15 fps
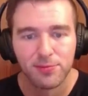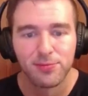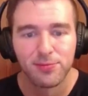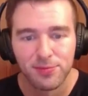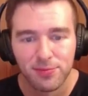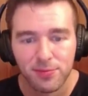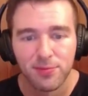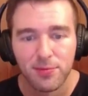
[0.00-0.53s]

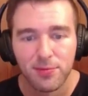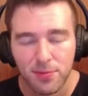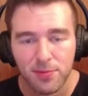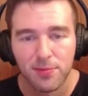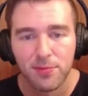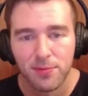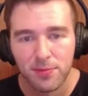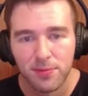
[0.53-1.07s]

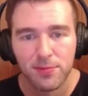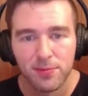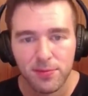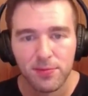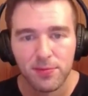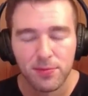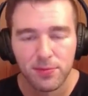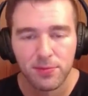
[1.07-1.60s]

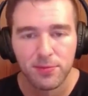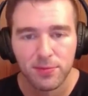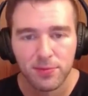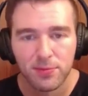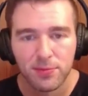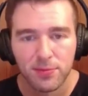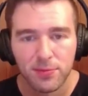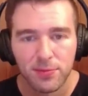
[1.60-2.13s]

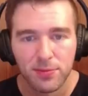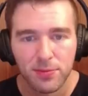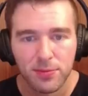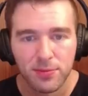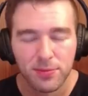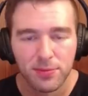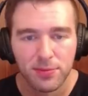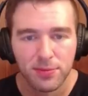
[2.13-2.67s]

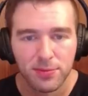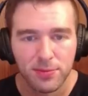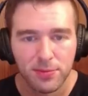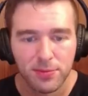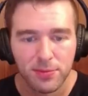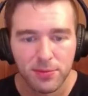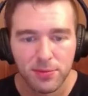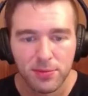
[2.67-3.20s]

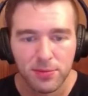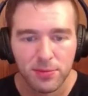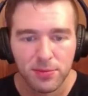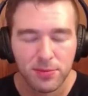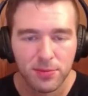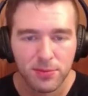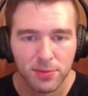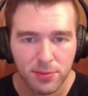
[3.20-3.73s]

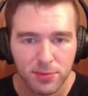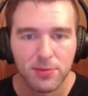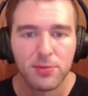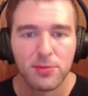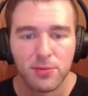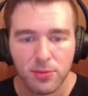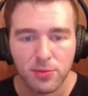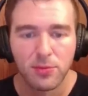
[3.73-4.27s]

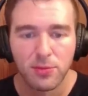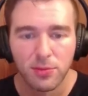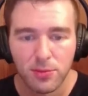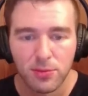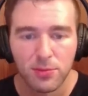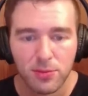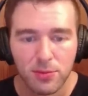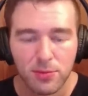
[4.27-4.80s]

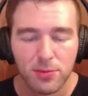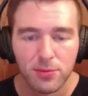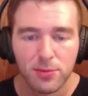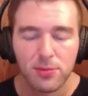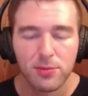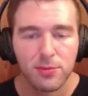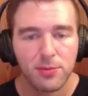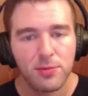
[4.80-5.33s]

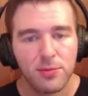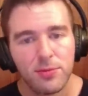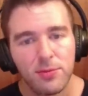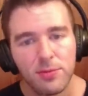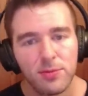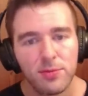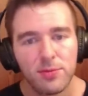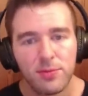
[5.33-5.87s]

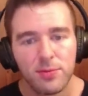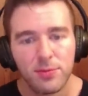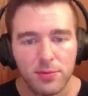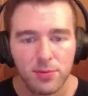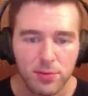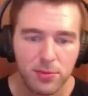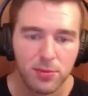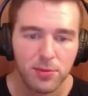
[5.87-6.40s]

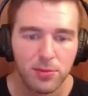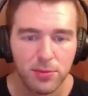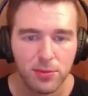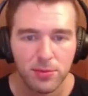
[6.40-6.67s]
(not speaking)